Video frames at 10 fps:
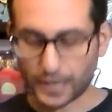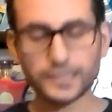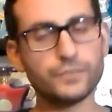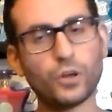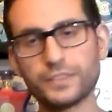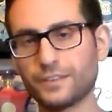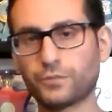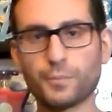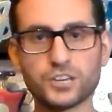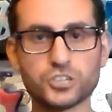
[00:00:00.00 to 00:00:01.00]
I'll leave all the
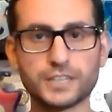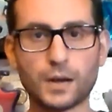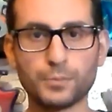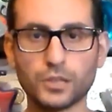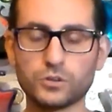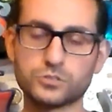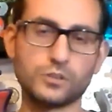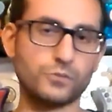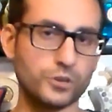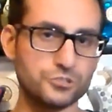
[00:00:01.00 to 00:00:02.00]
information down below,
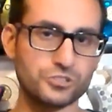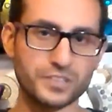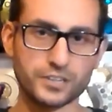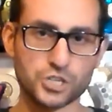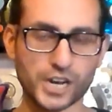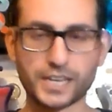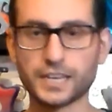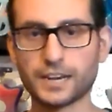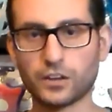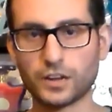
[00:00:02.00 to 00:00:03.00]
so if you're interested in
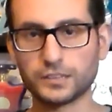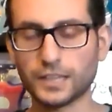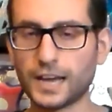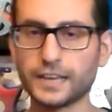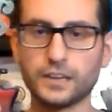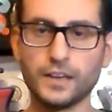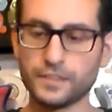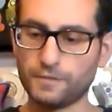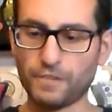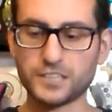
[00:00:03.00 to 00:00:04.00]
checking it out online,
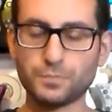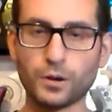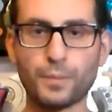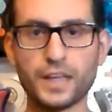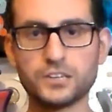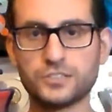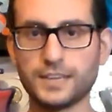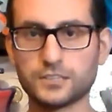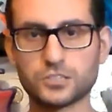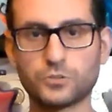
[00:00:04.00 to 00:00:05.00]
the Facebook page,
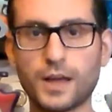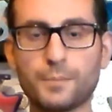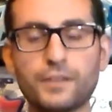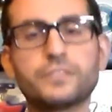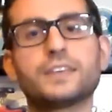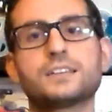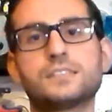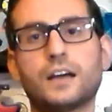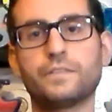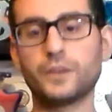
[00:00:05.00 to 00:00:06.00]
the Instagram, everything
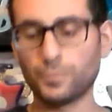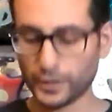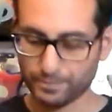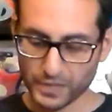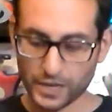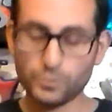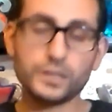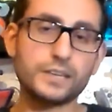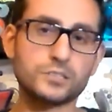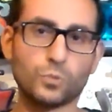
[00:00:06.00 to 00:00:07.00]
is down there. But it
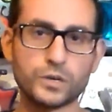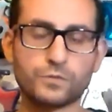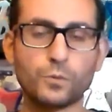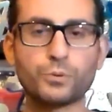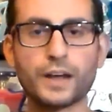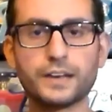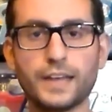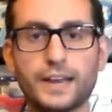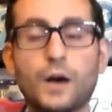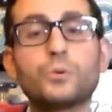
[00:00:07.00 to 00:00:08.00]
really is a wonderful
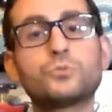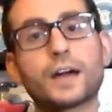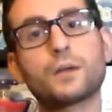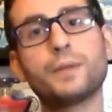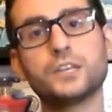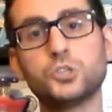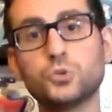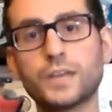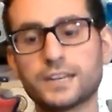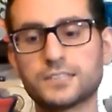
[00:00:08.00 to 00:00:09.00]
brand, and I would recommend
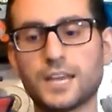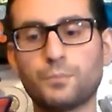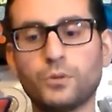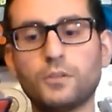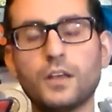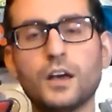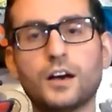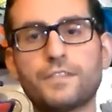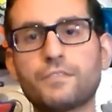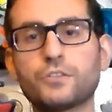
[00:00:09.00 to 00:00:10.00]
you get a sample
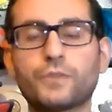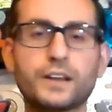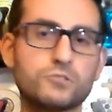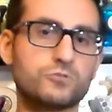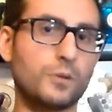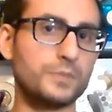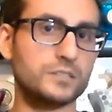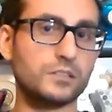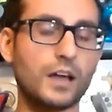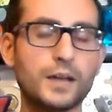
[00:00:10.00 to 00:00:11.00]
of every fragrance from
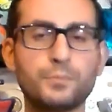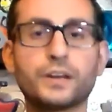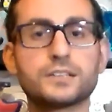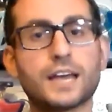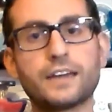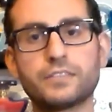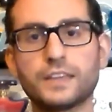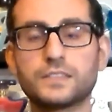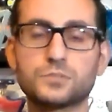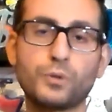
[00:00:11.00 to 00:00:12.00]
this line, because I
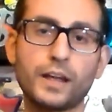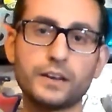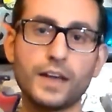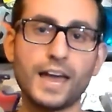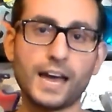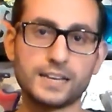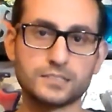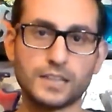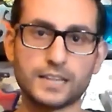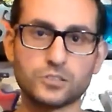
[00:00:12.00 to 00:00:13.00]
think this brand
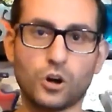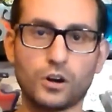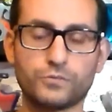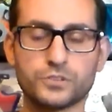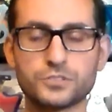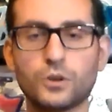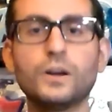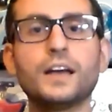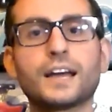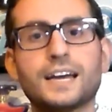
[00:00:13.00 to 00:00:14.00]
has a lot to offer.
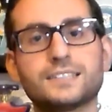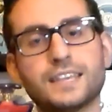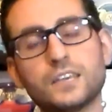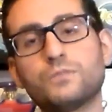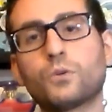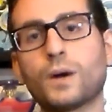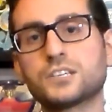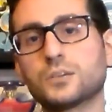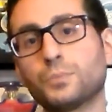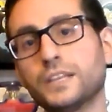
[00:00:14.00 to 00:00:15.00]
So guys, thank you for
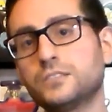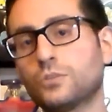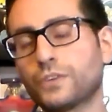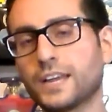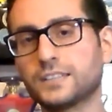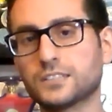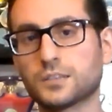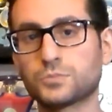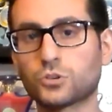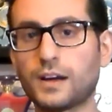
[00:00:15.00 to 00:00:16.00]
watching. Please don't forget to
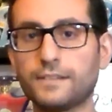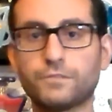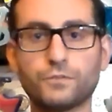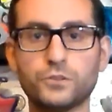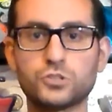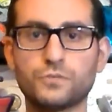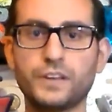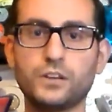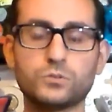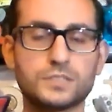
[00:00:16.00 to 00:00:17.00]
subscribe for future
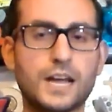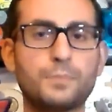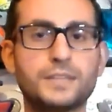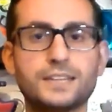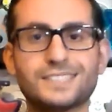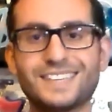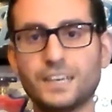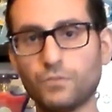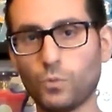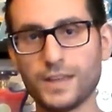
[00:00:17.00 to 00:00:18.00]
videos, top tens,
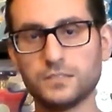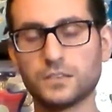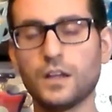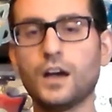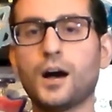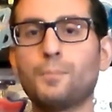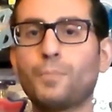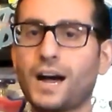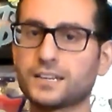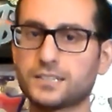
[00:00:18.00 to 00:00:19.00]
giveaways,
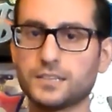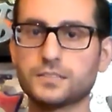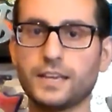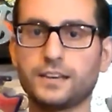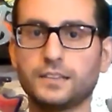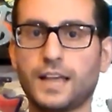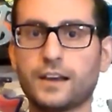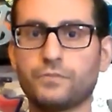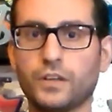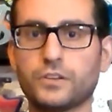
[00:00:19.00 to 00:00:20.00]
unboxings, and a
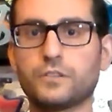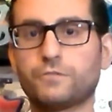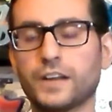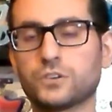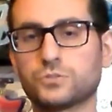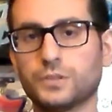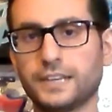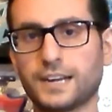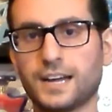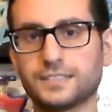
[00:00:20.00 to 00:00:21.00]
lot of other fragrance
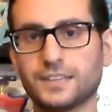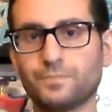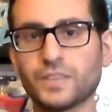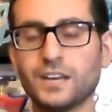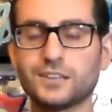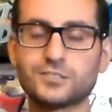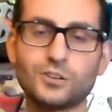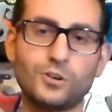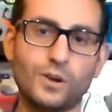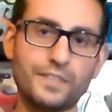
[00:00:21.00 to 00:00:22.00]
related content.
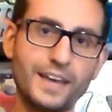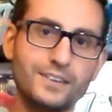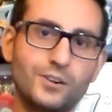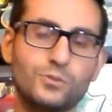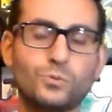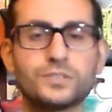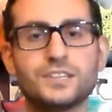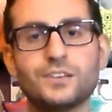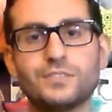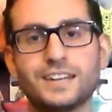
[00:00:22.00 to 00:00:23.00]
So on that note, we'll
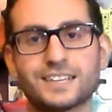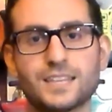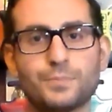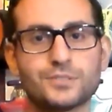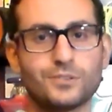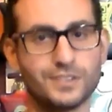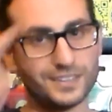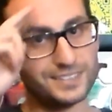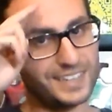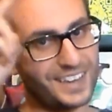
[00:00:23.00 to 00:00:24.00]
see you in the next episode.
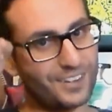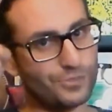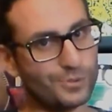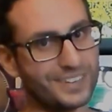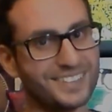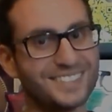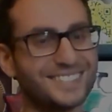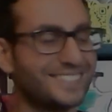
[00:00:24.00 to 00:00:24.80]
Take care, everyone.